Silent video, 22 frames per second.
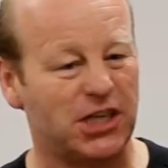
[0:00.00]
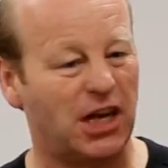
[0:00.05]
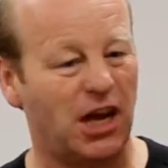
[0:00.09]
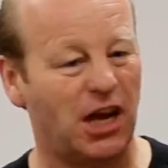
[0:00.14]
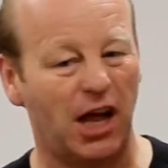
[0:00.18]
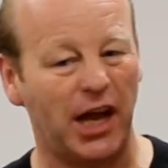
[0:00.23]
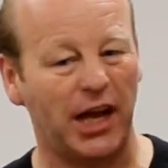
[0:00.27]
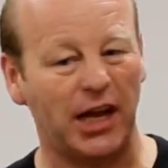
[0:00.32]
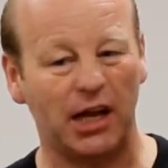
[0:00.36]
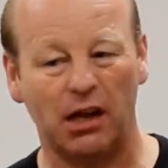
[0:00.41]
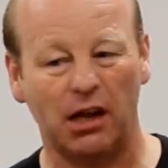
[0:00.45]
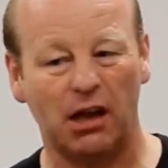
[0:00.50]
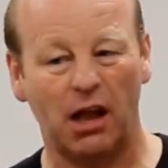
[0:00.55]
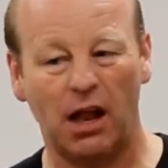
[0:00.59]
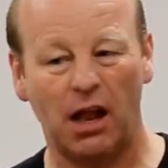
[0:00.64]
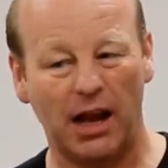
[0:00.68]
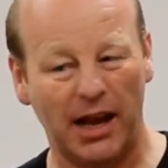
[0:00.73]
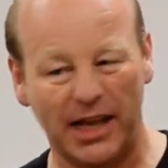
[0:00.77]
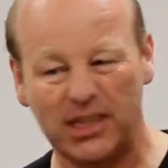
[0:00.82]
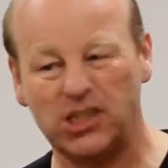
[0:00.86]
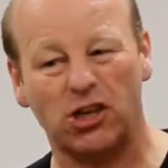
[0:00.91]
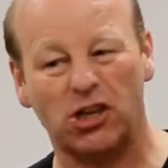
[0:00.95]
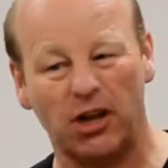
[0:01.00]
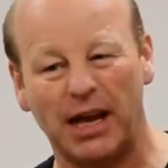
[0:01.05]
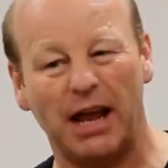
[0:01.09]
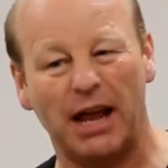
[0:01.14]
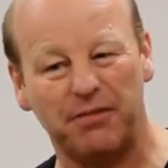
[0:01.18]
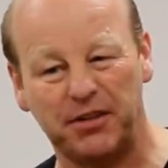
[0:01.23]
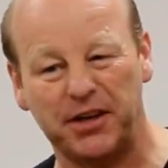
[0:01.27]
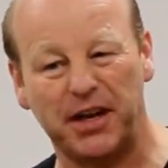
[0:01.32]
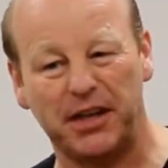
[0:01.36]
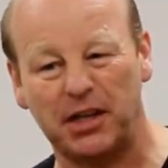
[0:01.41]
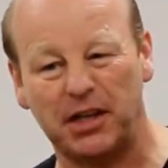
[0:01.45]
like, let's go and have
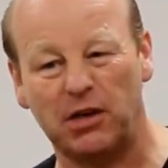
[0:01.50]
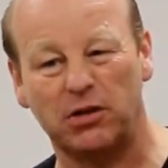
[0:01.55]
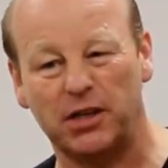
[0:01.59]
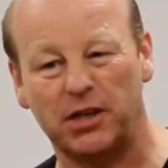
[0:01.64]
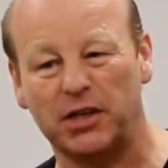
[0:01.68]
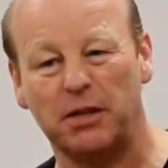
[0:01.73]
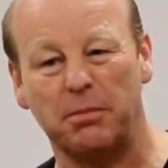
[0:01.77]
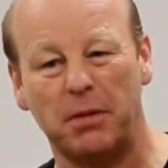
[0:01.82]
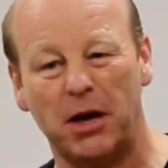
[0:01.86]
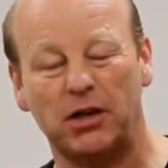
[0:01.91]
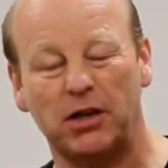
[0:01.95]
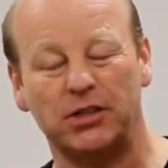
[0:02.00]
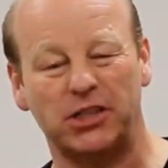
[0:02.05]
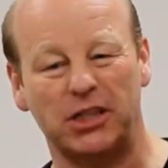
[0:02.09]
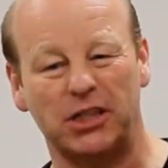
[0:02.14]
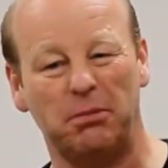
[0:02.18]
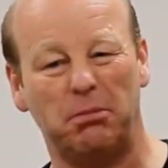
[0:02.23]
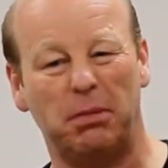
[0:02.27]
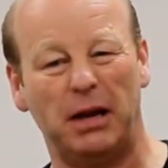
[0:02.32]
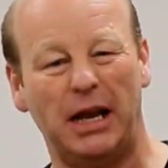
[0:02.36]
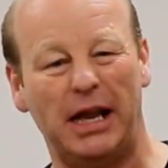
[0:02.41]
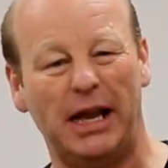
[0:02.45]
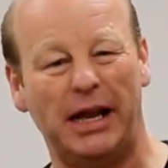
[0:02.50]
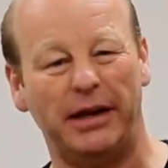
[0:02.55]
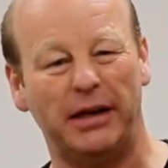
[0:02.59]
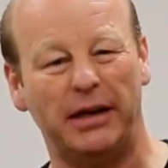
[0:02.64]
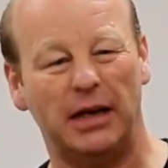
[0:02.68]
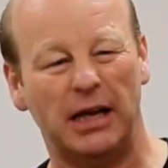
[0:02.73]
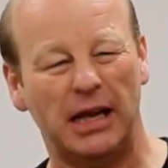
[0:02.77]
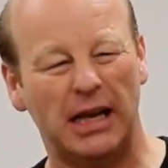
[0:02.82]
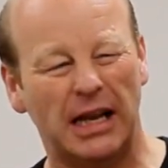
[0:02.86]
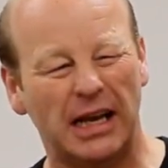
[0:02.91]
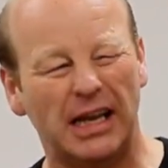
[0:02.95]
another look at the marketing plan.
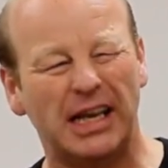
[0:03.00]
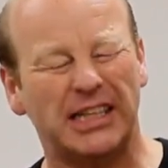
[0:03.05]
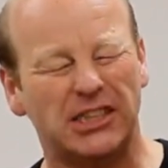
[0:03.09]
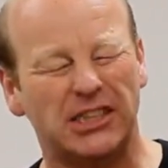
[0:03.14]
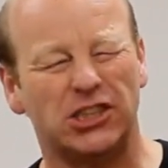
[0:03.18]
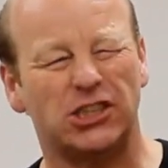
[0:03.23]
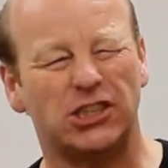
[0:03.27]
Let's